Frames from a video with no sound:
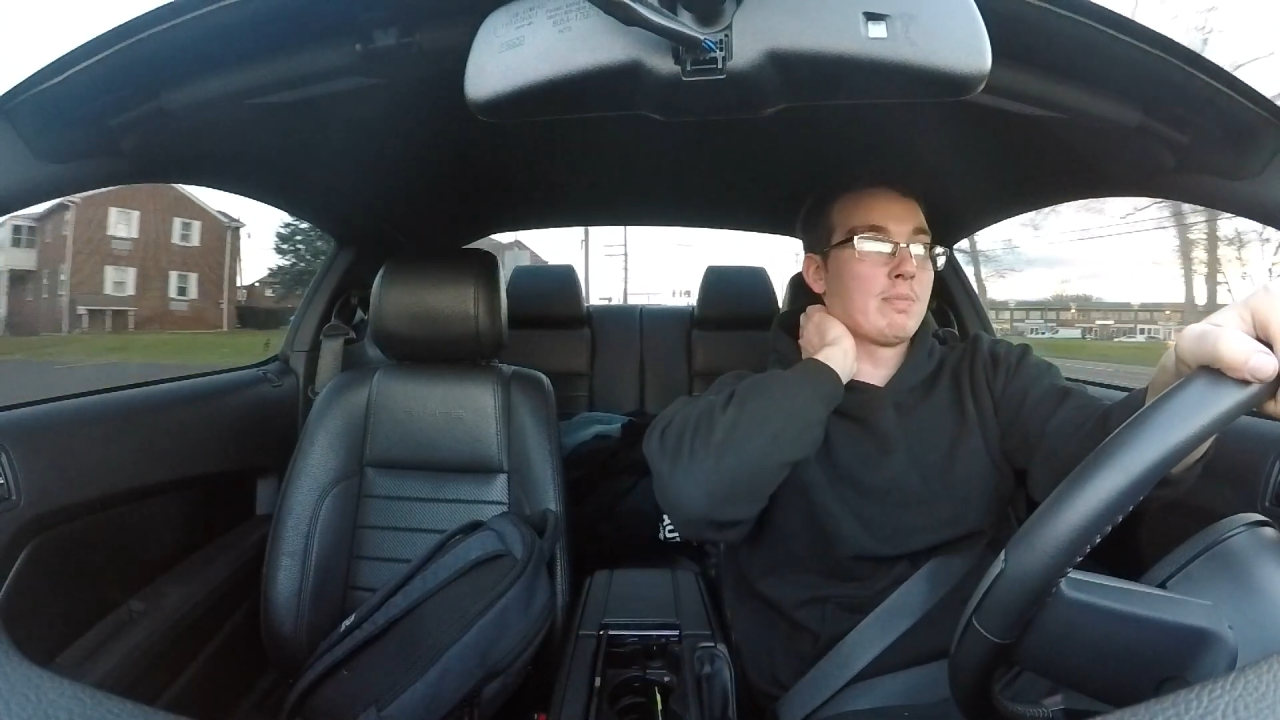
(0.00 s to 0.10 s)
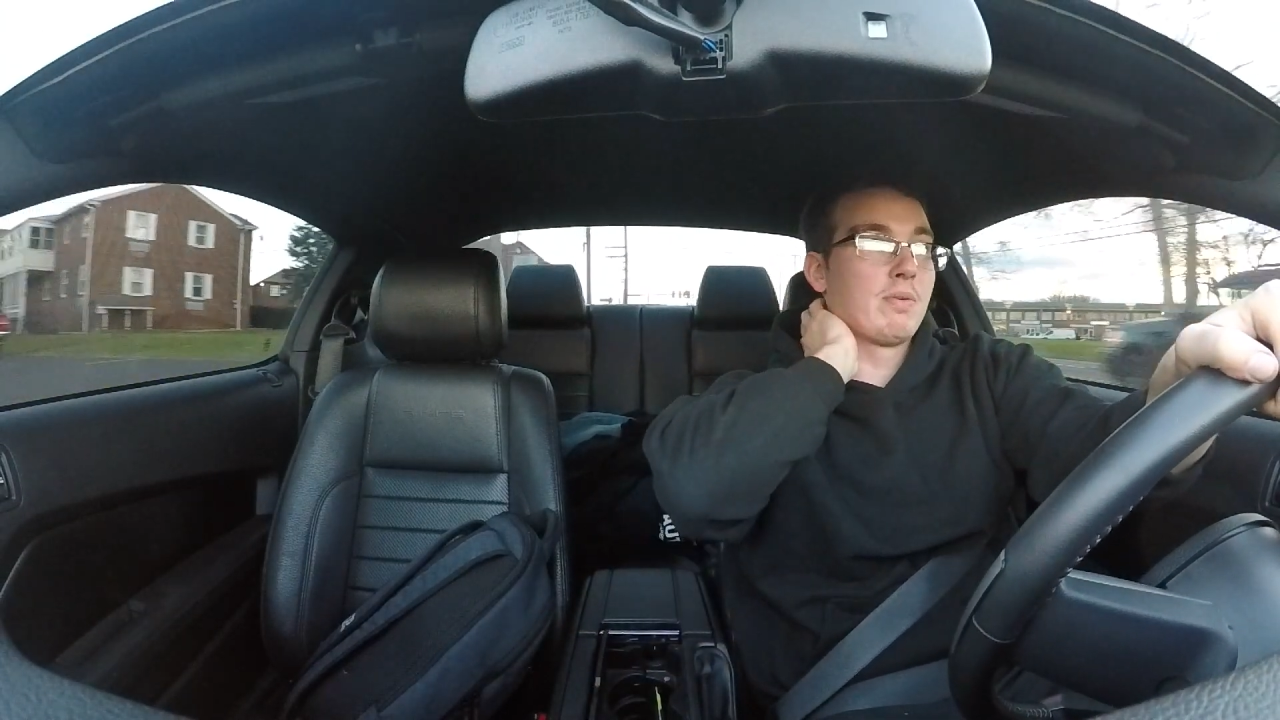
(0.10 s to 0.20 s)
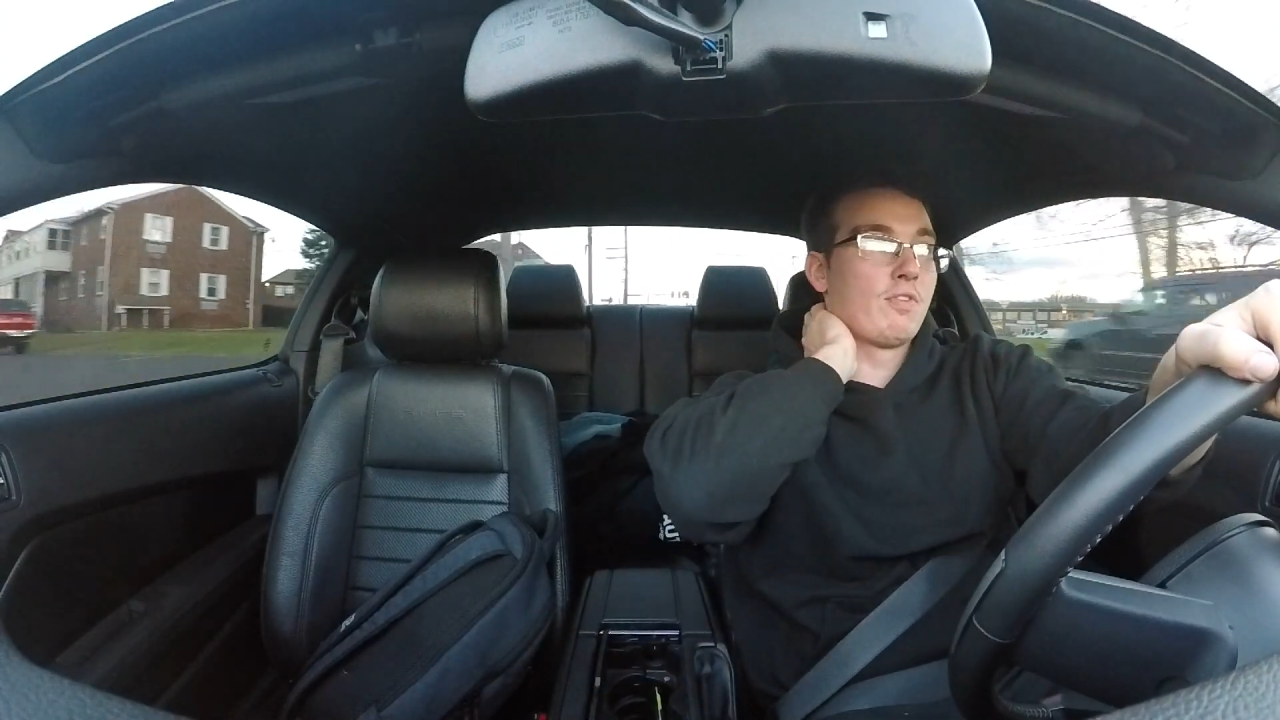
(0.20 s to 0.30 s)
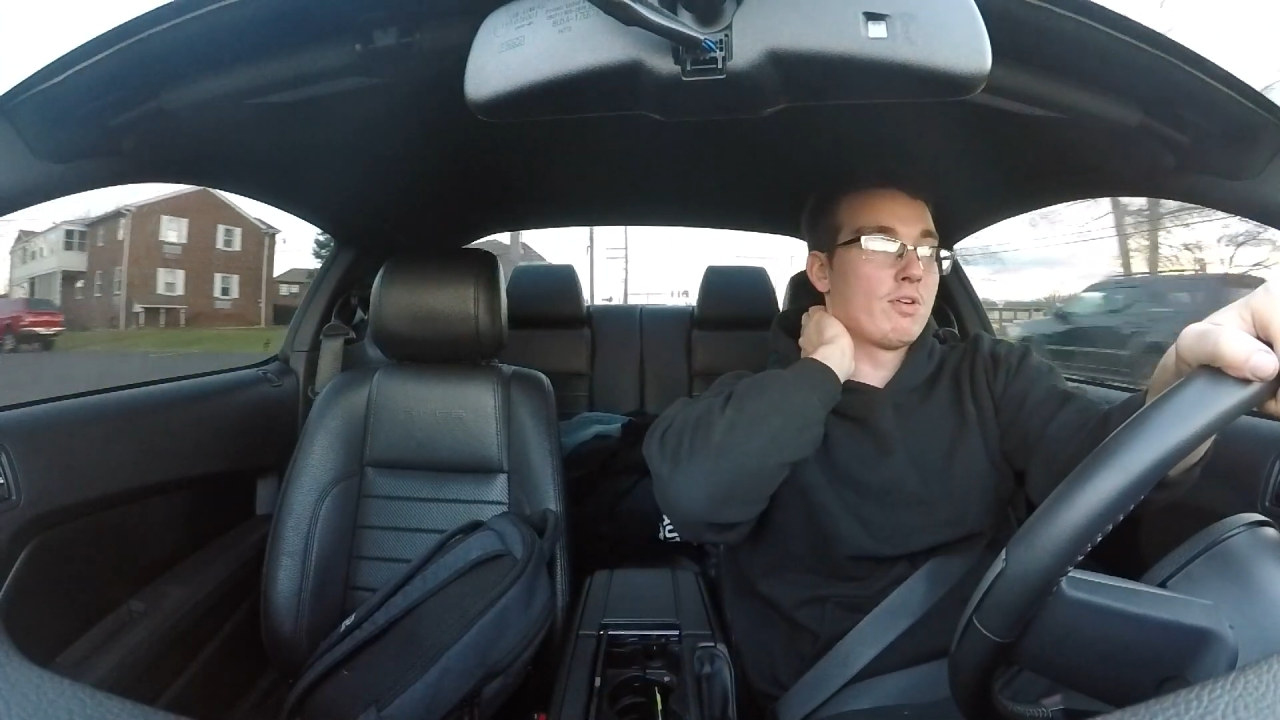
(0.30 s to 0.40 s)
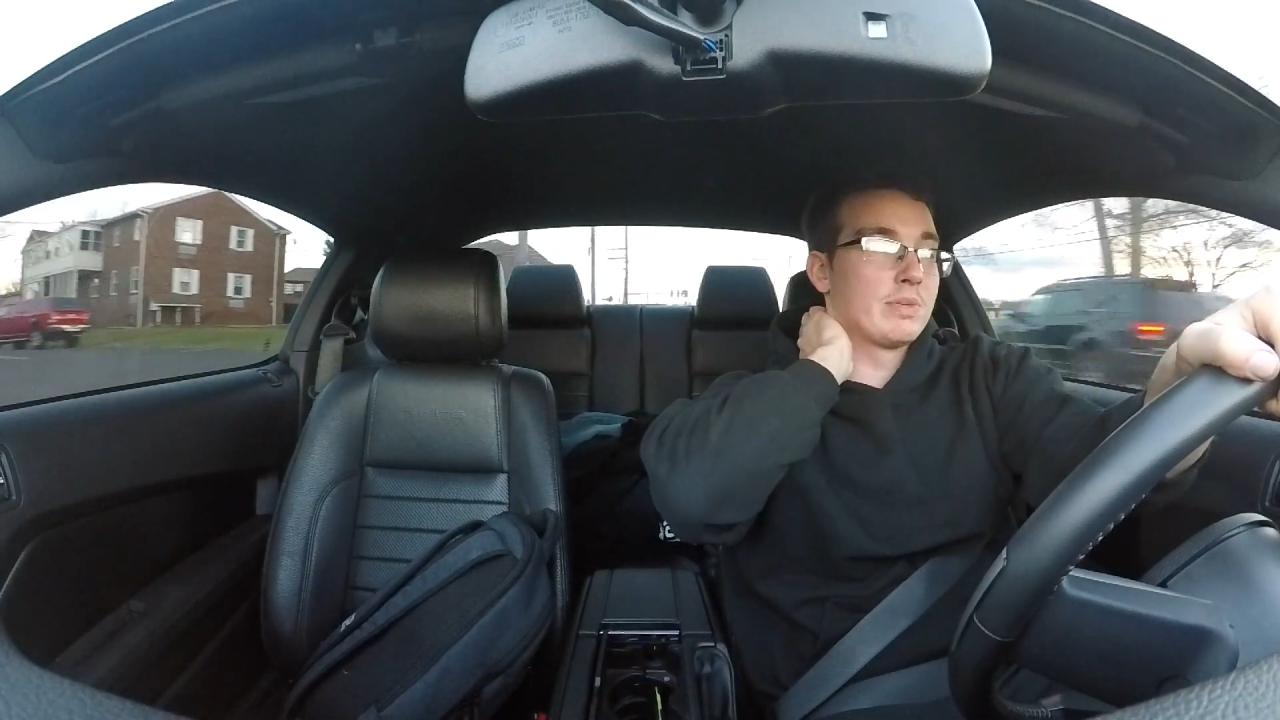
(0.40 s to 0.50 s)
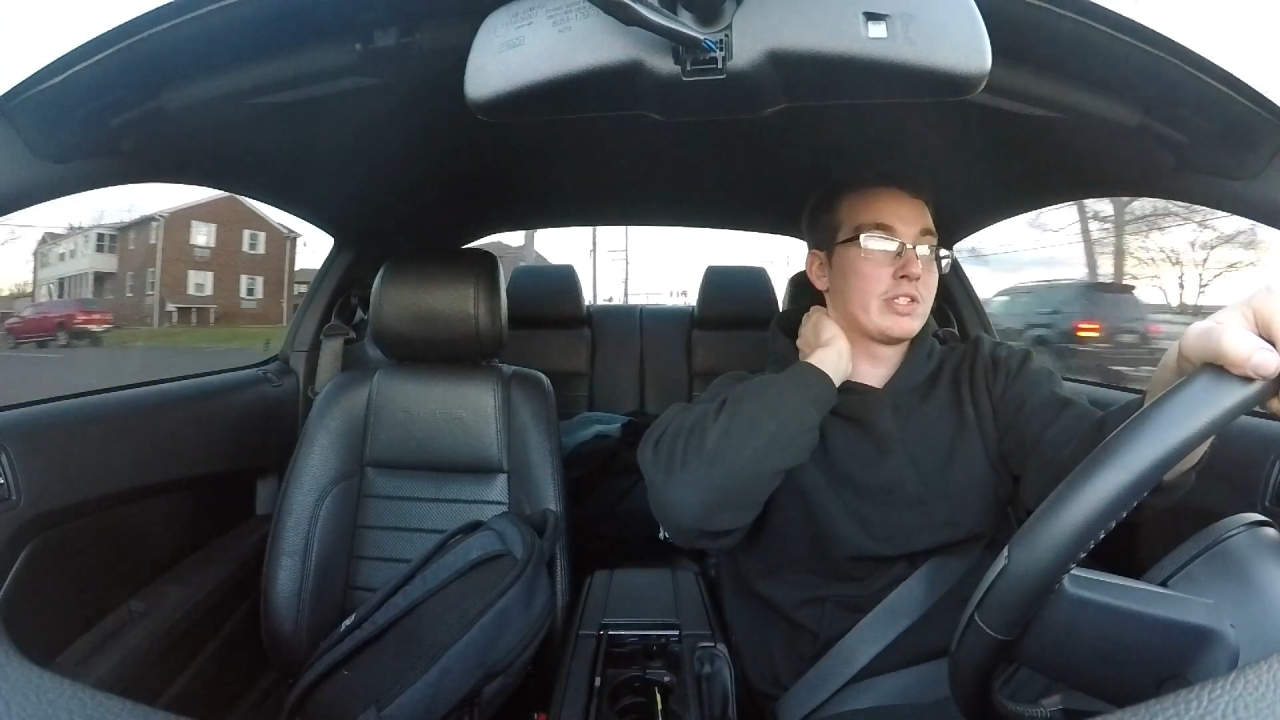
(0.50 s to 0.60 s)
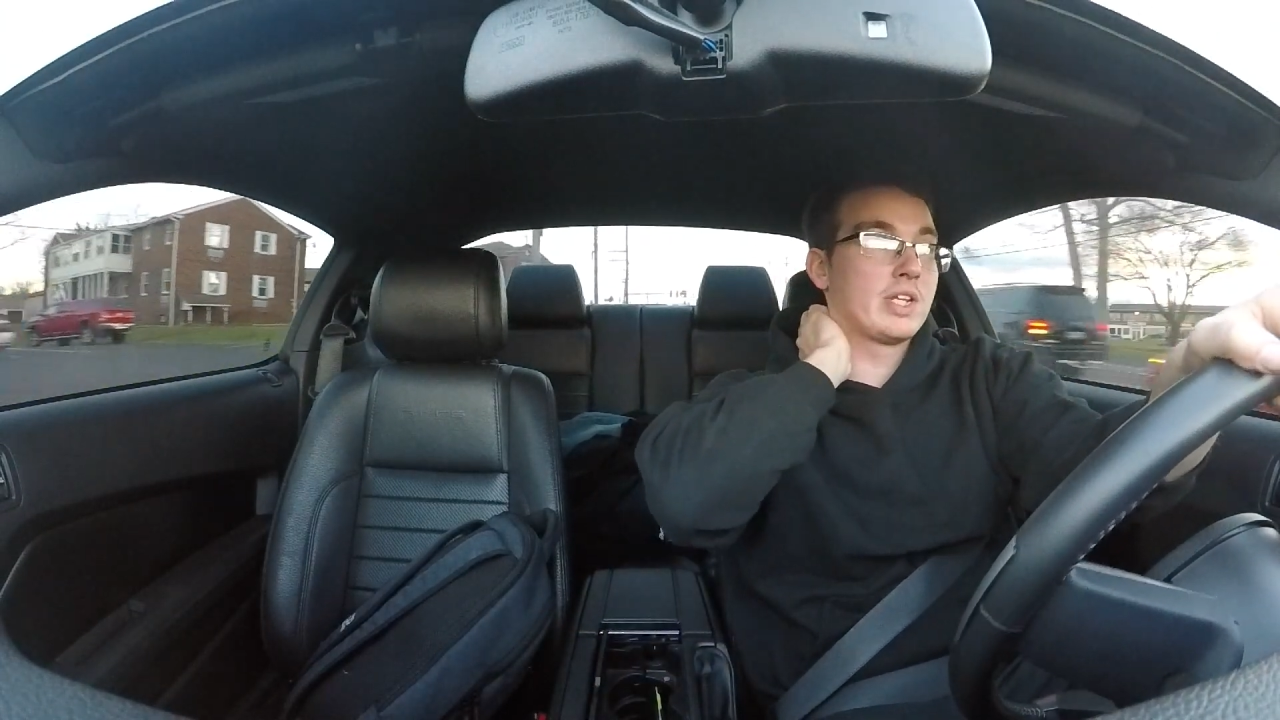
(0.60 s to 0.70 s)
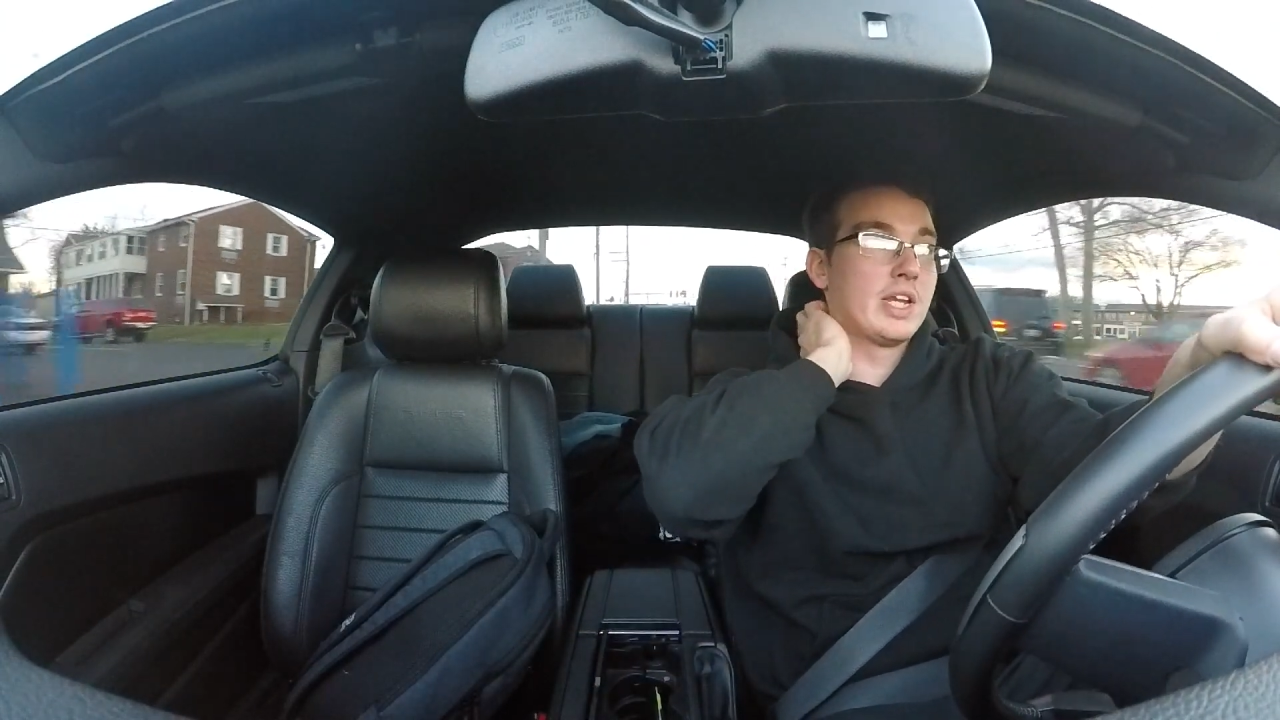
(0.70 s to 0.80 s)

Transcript: performance